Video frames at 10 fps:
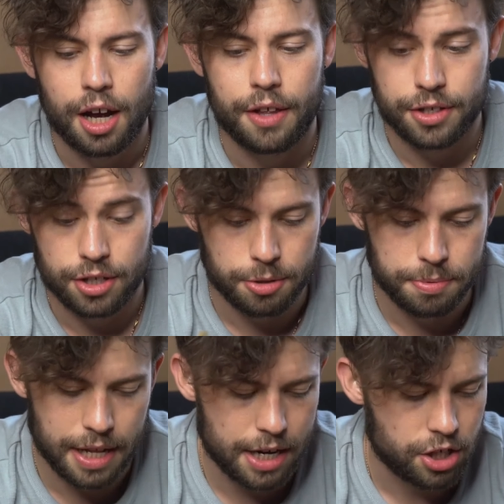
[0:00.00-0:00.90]
These are
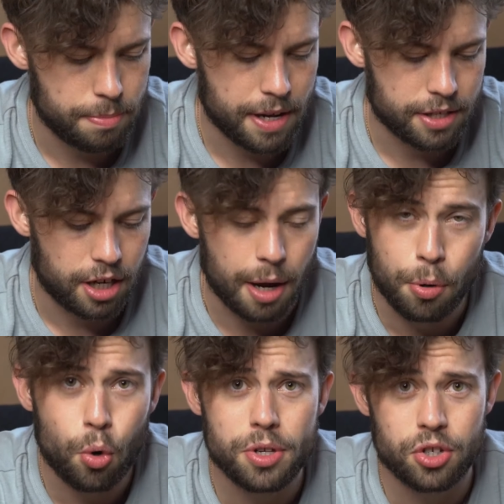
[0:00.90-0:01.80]
substantially better. I
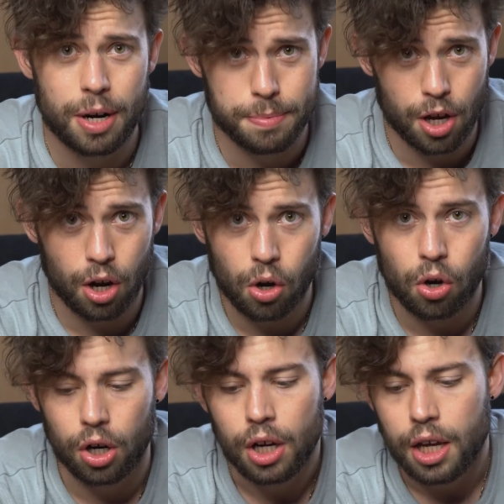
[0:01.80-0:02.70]
pull with straps a
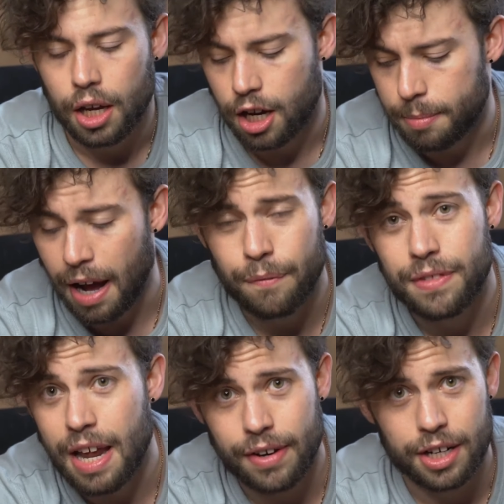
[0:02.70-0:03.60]
lot. I've
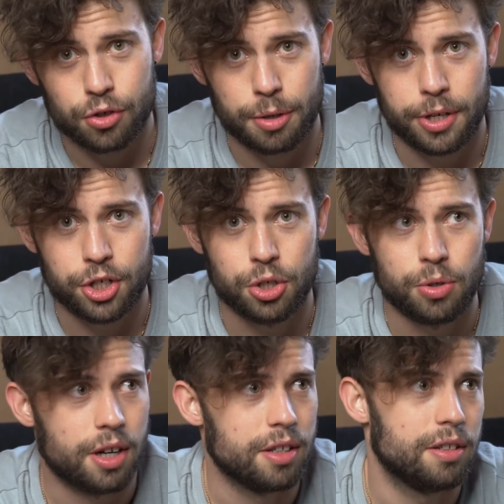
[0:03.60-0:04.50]
never had a grip issue.
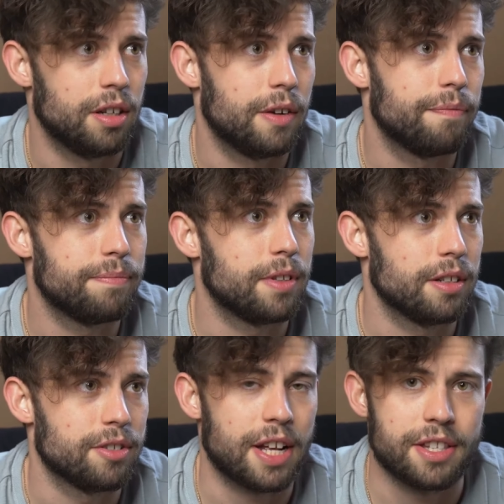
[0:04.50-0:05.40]
I've done
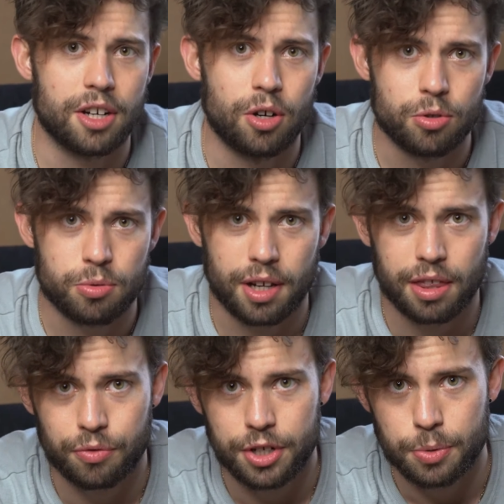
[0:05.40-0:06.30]
static holds with like
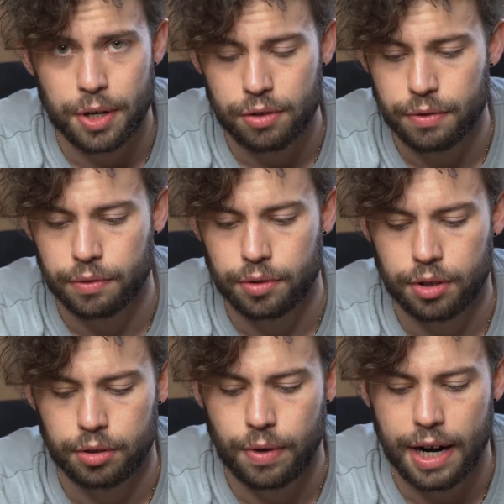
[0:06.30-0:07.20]
320 off of
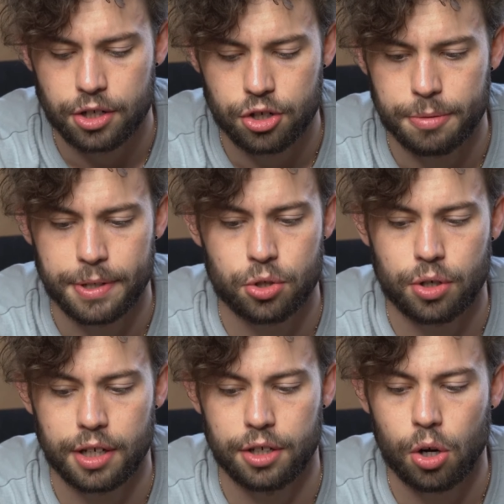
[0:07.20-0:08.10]
a rack just to make sure
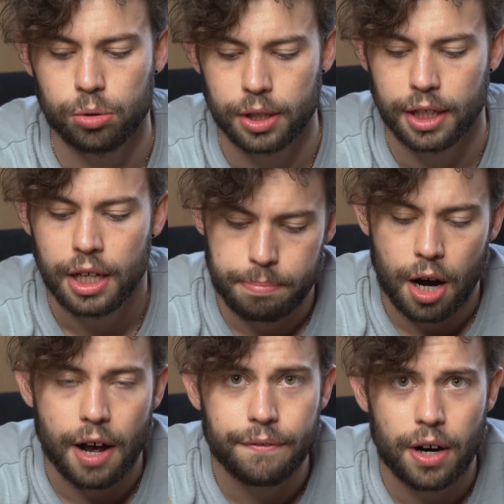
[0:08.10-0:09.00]
I can hold it. But
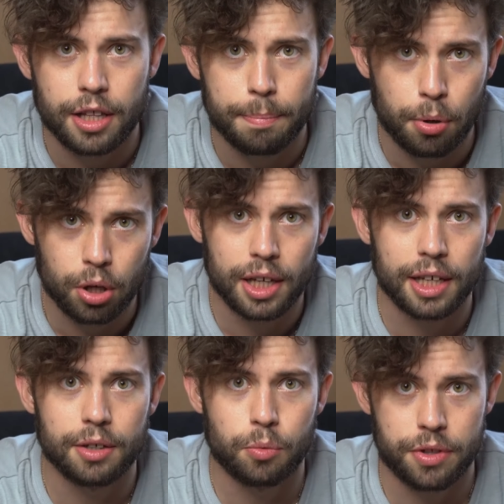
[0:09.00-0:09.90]
I find that
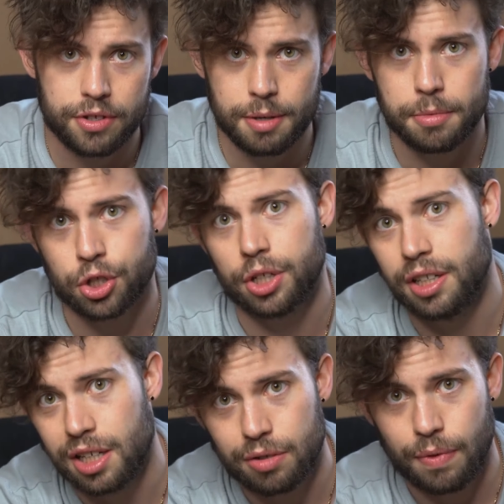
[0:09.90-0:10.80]
pulling with symmetry
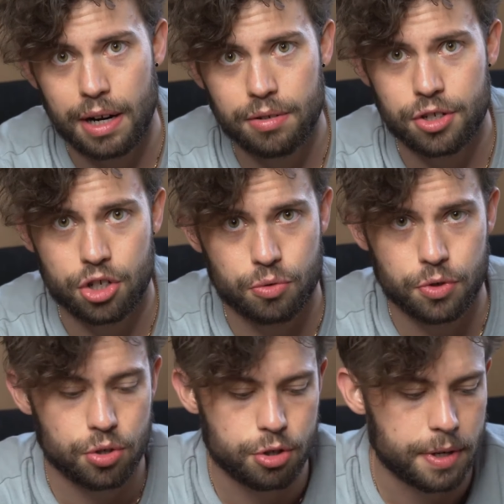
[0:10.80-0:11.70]
year round has just
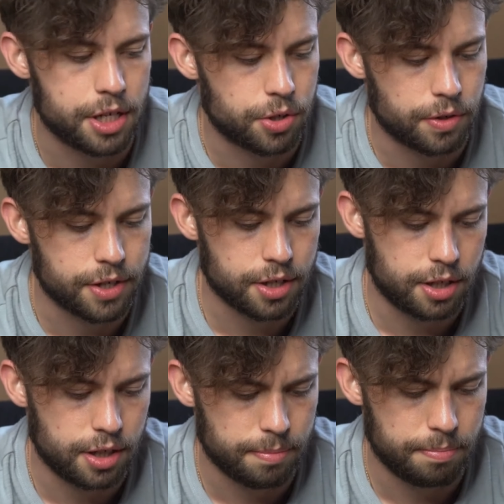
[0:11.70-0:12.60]
reduced my injury risk.
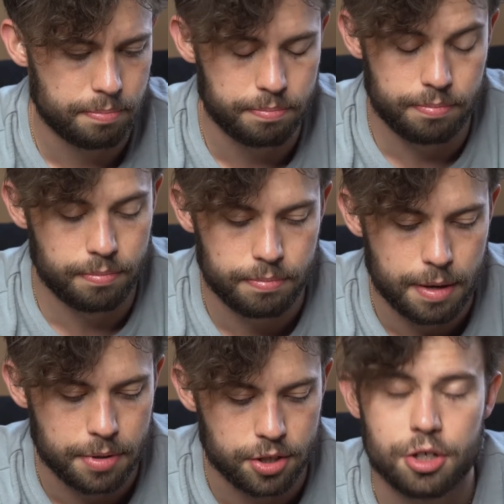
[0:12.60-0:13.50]

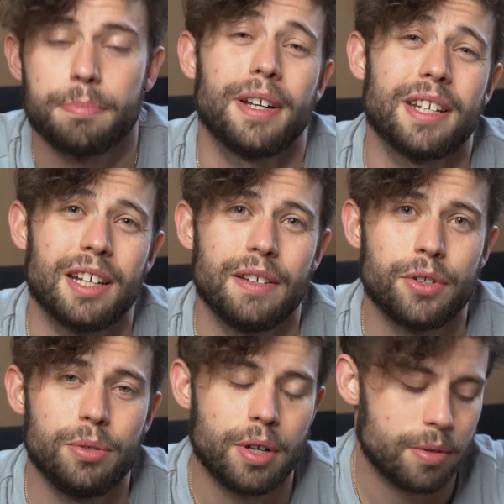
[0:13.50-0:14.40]
Maybe it's just my deadlift,
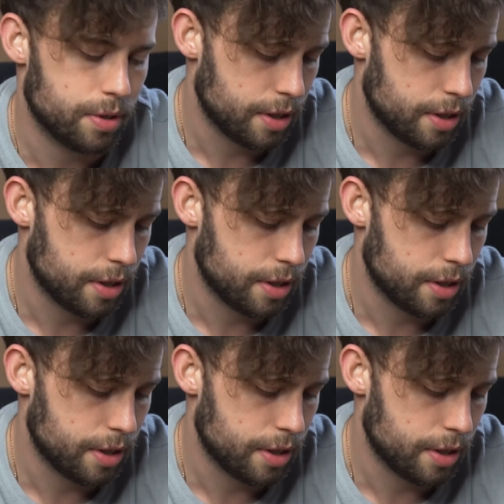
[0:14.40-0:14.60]
who knows.